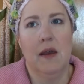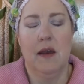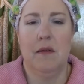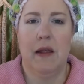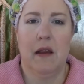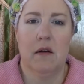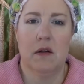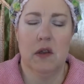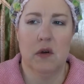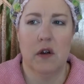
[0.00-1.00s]
and I'm like,
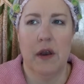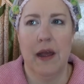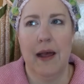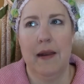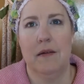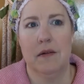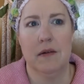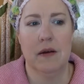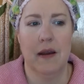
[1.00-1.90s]
oh Lord, I don't know.